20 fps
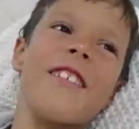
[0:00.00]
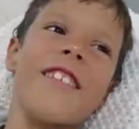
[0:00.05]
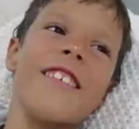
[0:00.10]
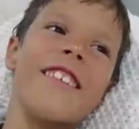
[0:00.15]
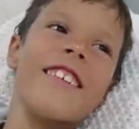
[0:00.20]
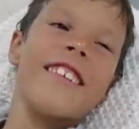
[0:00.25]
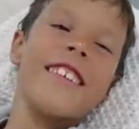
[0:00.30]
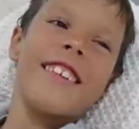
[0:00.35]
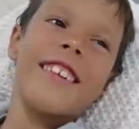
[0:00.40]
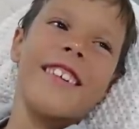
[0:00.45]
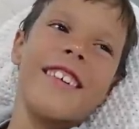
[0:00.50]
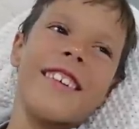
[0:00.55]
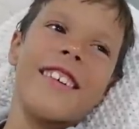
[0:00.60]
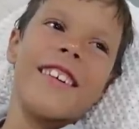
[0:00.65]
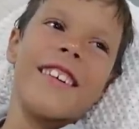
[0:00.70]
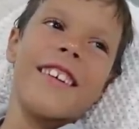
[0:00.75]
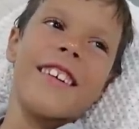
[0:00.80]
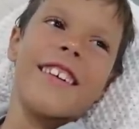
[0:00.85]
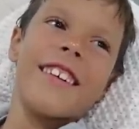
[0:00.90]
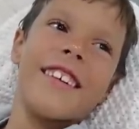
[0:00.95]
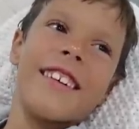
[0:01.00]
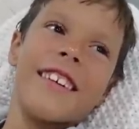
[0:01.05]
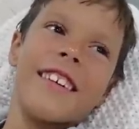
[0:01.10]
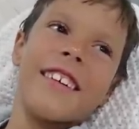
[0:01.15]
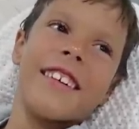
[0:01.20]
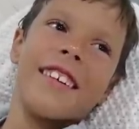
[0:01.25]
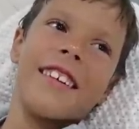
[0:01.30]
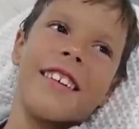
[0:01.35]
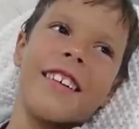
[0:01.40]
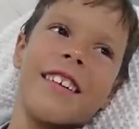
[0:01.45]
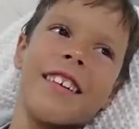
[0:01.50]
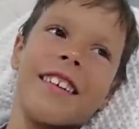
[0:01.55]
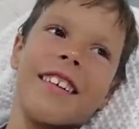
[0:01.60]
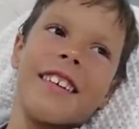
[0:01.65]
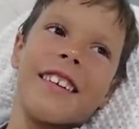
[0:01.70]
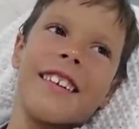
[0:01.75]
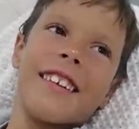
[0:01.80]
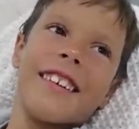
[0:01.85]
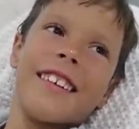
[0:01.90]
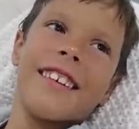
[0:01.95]
Yeah. Just for you, it's
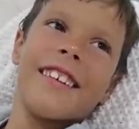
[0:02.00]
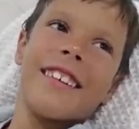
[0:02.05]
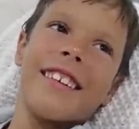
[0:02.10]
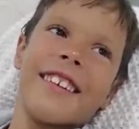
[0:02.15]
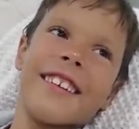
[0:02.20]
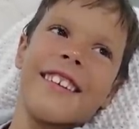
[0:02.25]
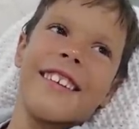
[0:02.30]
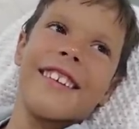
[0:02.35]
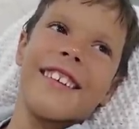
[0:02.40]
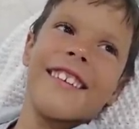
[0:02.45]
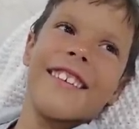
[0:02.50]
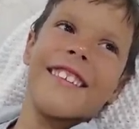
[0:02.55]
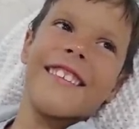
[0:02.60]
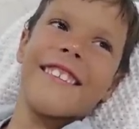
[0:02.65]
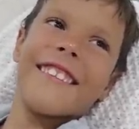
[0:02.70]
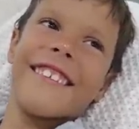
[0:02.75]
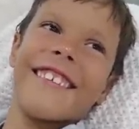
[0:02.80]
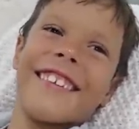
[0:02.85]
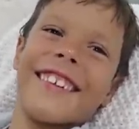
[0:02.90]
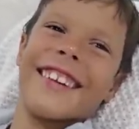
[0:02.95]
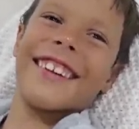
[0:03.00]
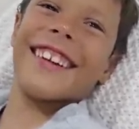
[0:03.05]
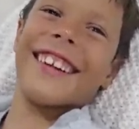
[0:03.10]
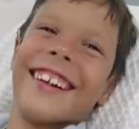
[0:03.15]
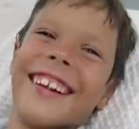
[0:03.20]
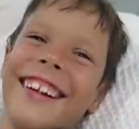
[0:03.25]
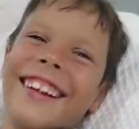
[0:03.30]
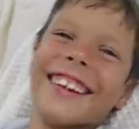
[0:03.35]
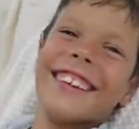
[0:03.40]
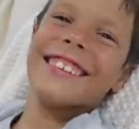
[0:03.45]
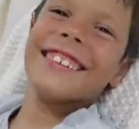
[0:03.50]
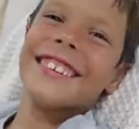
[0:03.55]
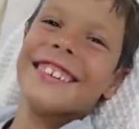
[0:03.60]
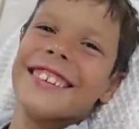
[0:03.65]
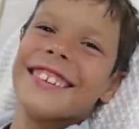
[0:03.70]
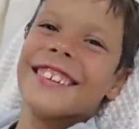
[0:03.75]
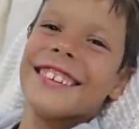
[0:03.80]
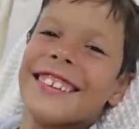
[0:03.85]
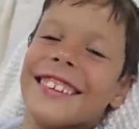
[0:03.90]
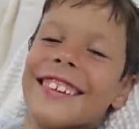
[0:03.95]
Brian's Q&A. Okay. What are you doing
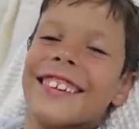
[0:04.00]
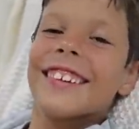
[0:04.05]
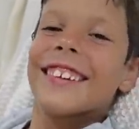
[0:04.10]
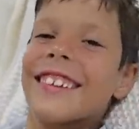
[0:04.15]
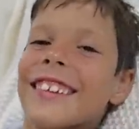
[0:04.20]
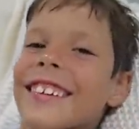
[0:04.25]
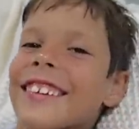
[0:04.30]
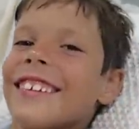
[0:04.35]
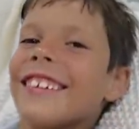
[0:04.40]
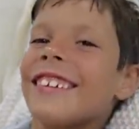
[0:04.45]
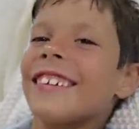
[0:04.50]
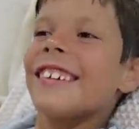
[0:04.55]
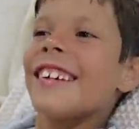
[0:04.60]
for your birthday?